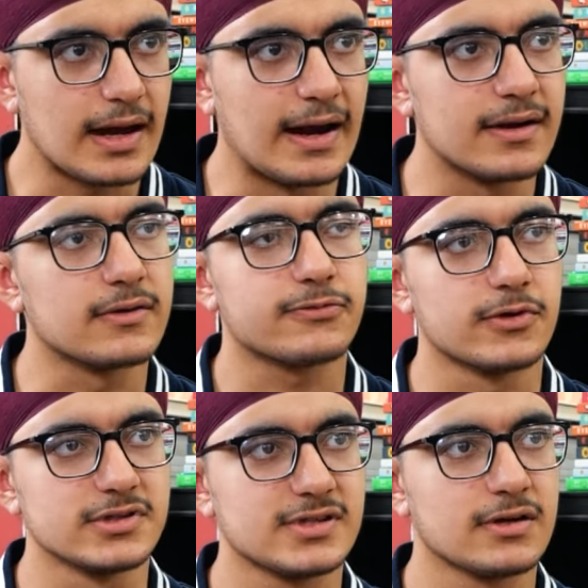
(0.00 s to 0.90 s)
And of
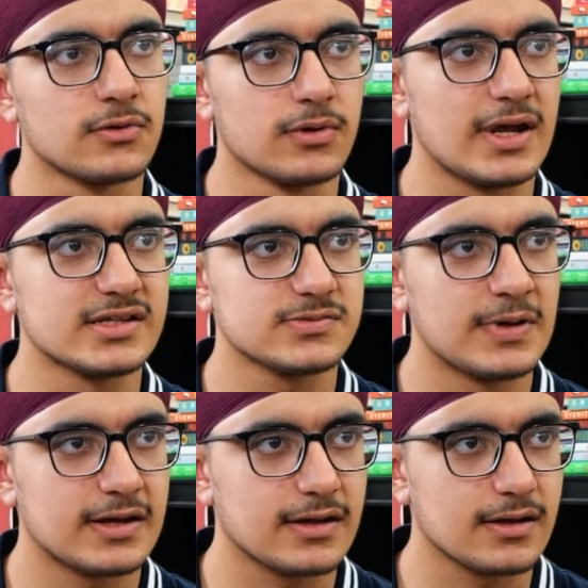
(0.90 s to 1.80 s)
course, they're known as
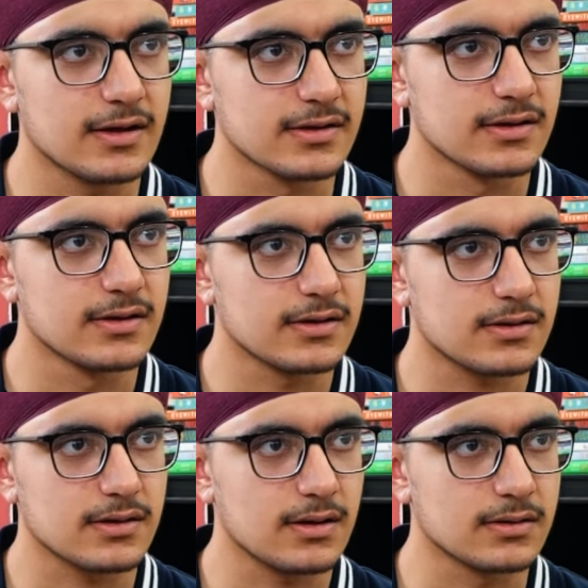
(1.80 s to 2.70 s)
many other
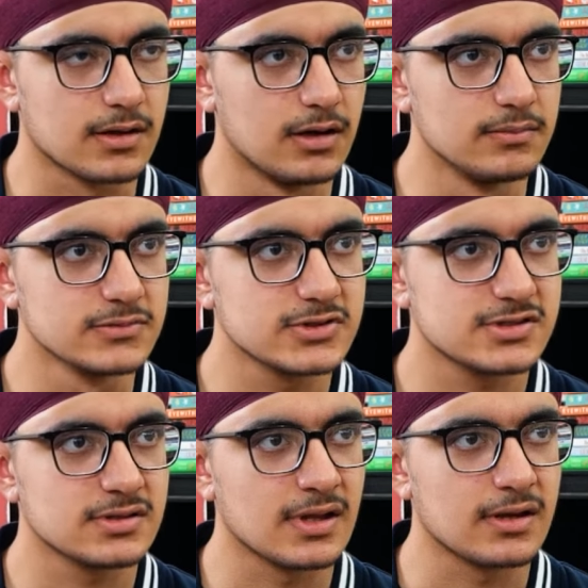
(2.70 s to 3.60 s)

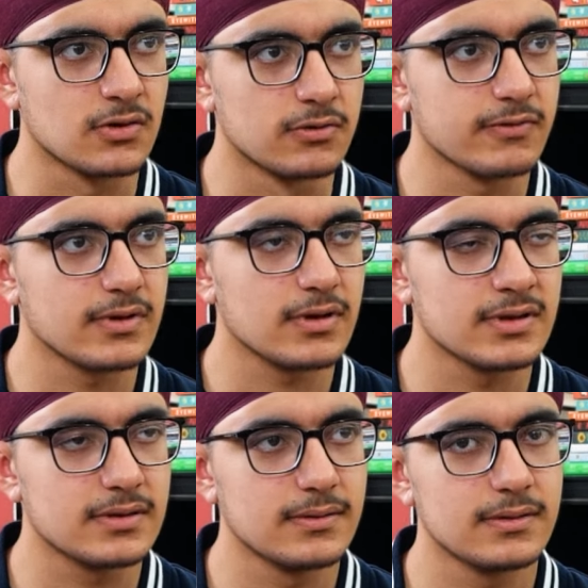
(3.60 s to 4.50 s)
terms. They're
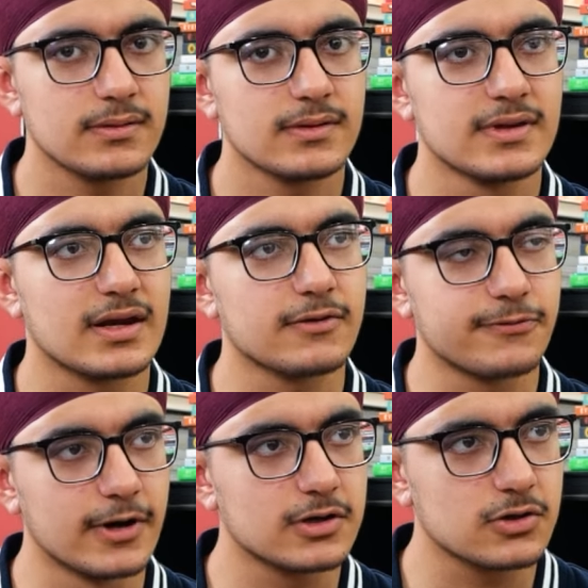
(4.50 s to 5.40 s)

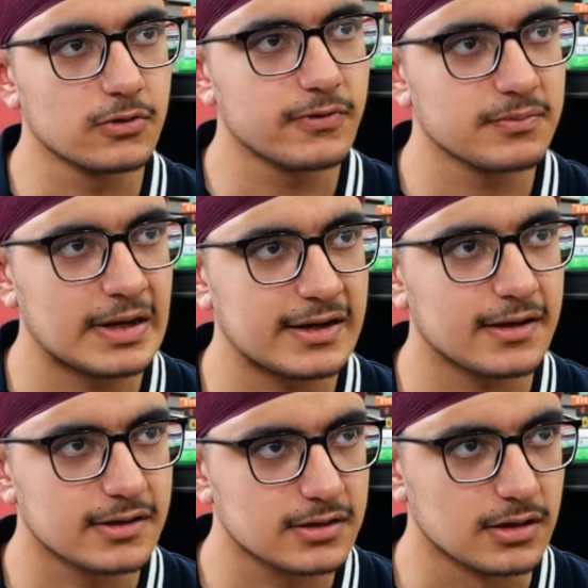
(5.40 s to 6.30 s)
referred to with many
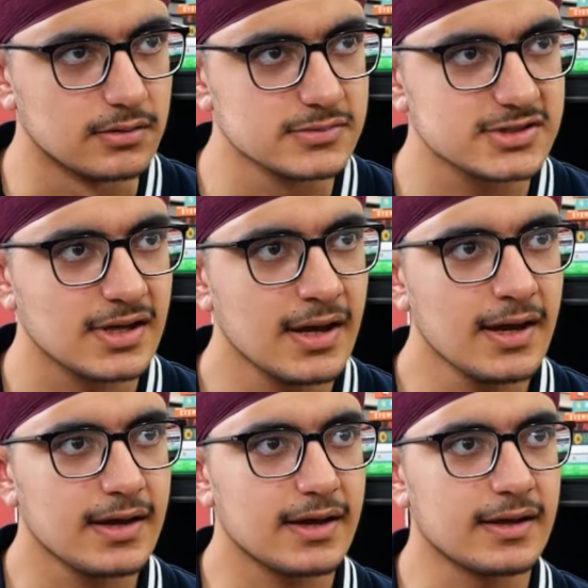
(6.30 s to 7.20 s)
other terms
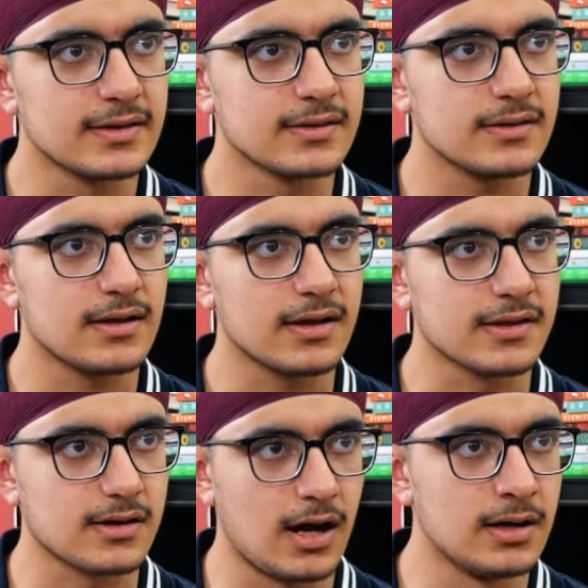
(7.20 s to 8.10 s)
in
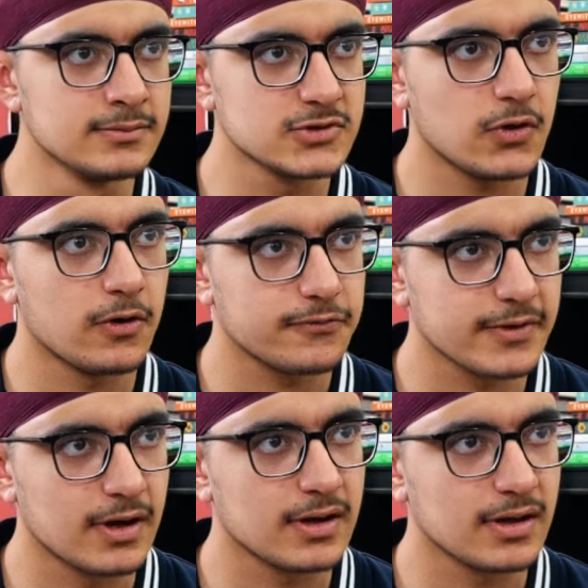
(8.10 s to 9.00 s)
other arms of
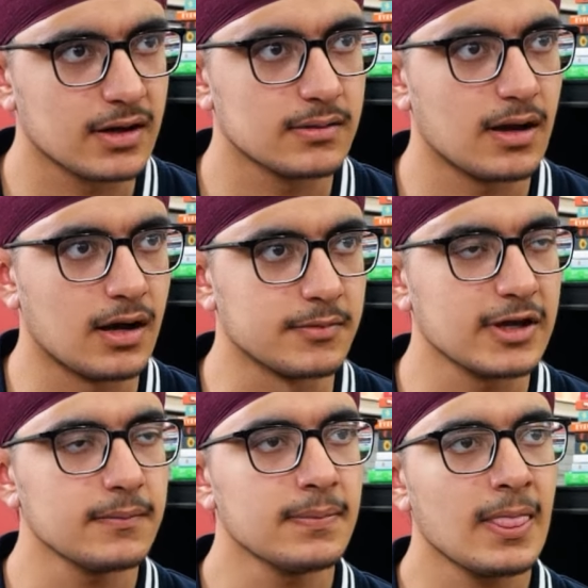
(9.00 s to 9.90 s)
the Indian
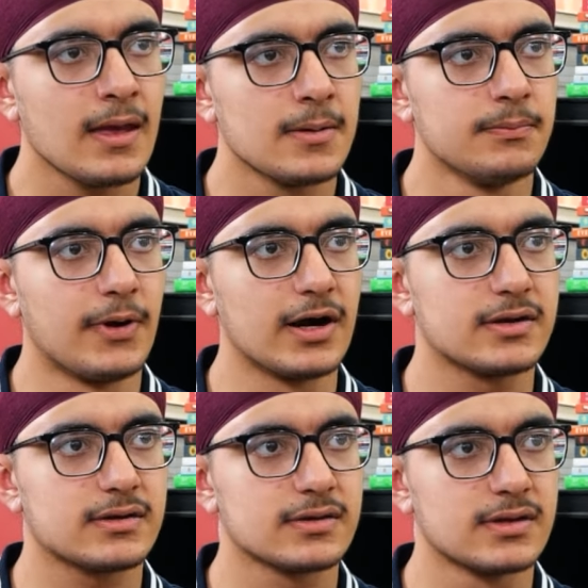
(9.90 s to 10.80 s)
Army.
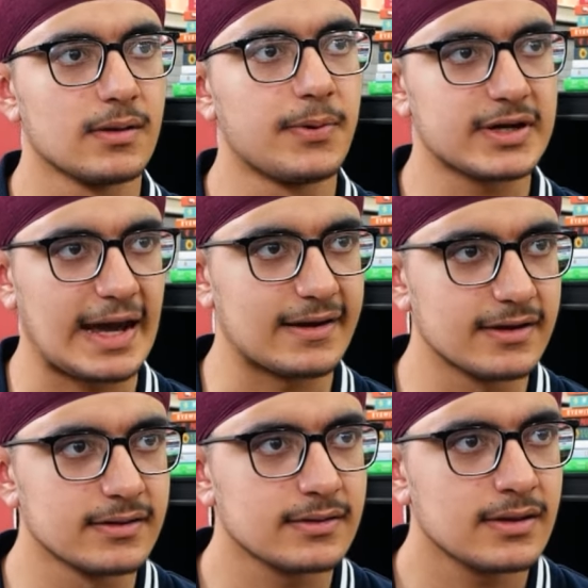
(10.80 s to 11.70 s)
But the
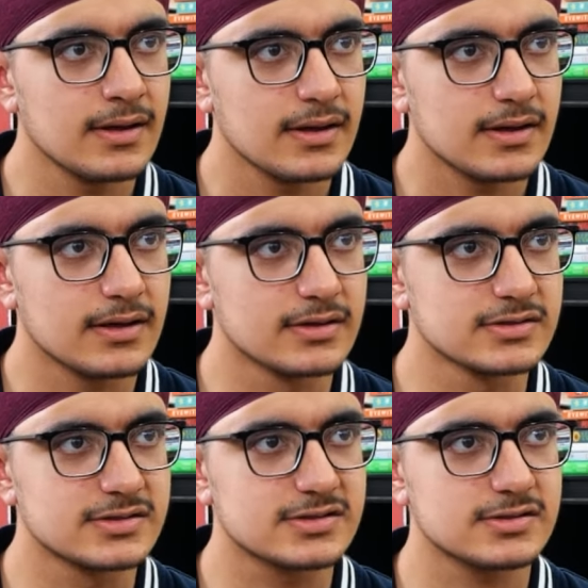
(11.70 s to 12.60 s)
battalion
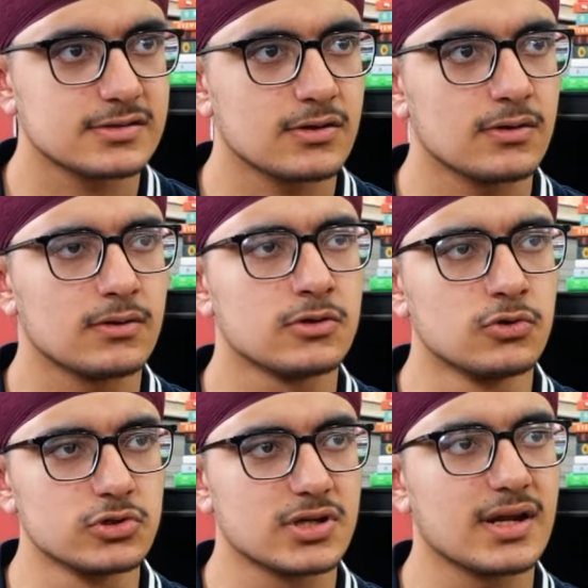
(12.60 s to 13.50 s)
is
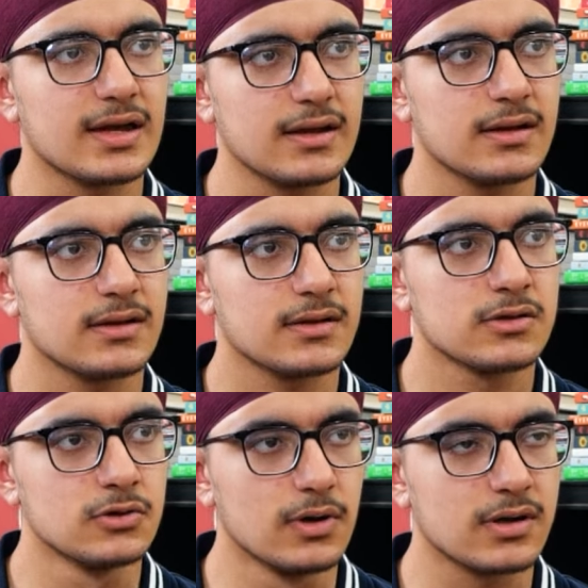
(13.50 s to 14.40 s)
usually
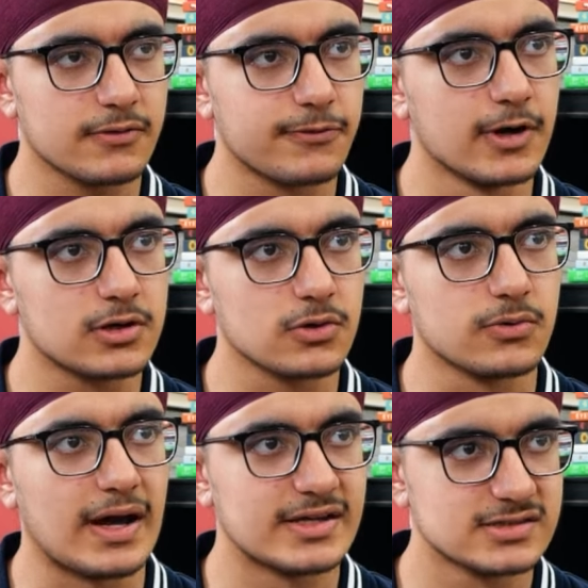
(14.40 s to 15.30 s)
you are referred
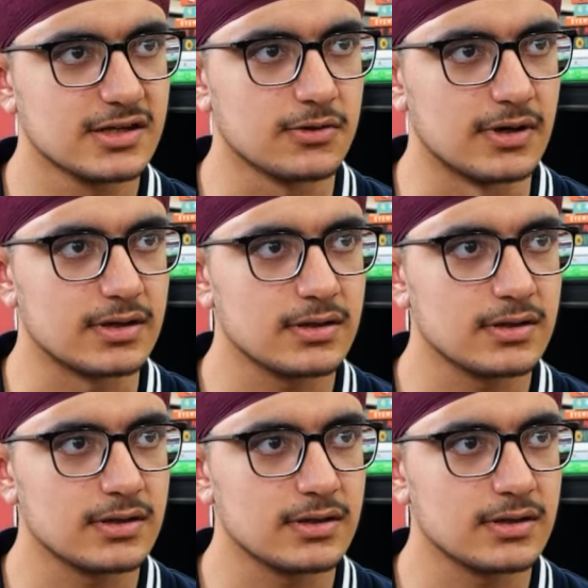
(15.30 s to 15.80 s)
to as the unit.